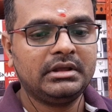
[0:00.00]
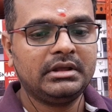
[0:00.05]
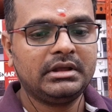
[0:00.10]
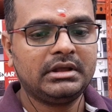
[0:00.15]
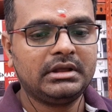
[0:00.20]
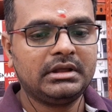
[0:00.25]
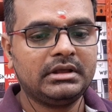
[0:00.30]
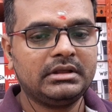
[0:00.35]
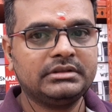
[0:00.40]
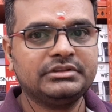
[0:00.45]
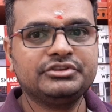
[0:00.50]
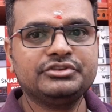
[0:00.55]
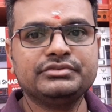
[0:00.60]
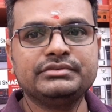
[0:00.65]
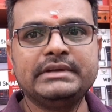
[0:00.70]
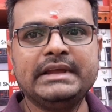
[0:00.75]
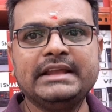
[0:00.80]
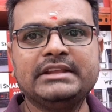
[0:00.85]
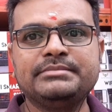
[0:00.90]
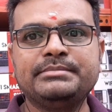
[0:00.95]
uh,
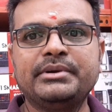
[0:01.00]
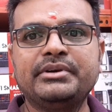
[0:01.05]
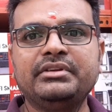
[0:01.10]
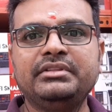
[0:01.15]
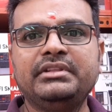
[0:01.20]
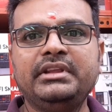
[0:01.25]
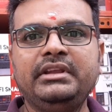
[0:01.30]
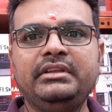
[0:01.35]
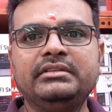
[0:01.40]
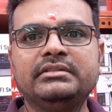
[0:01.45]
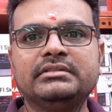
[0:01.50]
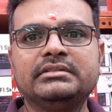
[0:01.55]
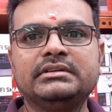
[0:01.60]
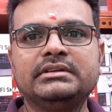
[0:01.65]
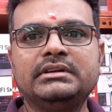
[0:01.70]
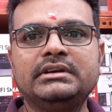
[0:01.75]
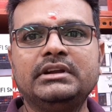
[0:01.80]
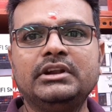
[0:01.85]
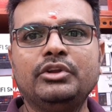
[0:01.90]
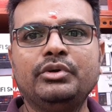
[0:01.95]
so as per these
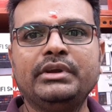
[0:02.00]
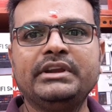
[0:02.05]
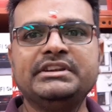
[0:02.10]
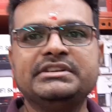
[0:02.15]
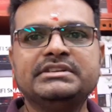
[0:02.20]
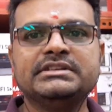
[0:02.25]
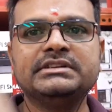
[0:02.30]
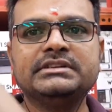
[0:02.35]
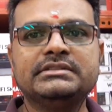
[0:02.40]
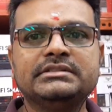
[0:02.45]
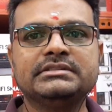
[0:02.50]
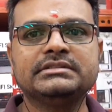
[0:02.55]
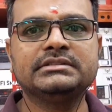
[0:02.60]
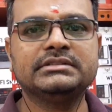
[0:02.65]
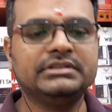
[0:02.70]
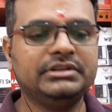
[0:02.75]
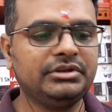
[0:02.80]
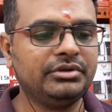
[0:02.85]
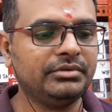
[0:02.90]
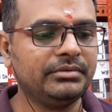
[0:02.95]
uh, locations
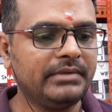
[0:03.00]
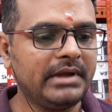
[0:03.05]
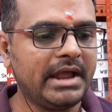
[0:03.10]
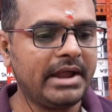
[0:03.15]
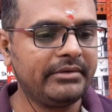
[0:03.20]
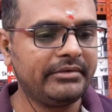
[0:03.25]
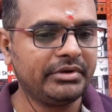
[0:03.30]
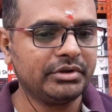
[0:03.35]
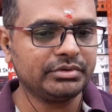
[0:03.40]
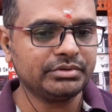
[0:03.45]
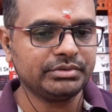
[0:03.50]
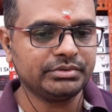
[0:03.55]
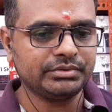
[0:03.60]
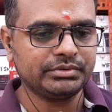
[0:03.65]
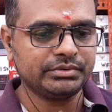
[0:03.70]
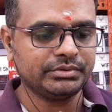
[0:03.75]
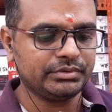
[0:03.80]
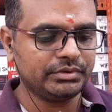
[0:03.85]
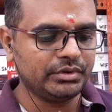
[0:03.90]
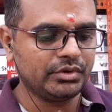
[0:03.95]
you have
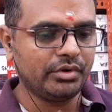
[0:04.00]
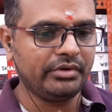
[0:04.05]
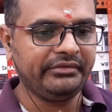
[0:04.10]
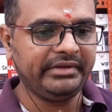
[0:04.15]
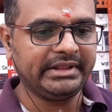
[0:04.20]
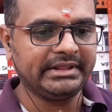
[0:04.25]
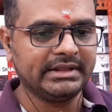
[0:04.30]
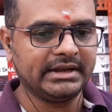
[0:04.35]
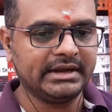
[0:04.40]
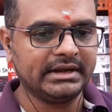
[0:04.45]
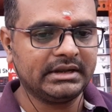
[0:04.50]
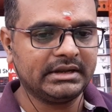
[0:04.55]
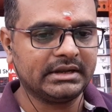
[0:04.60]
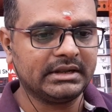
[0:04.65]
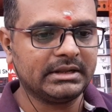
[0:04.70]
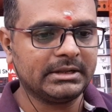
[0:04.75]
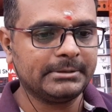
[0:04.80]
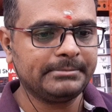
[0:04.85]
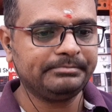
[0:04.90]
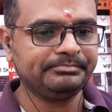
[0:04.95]
to go with that
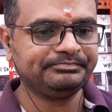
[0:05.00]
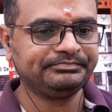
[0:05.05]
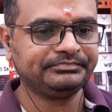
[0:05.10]
uh,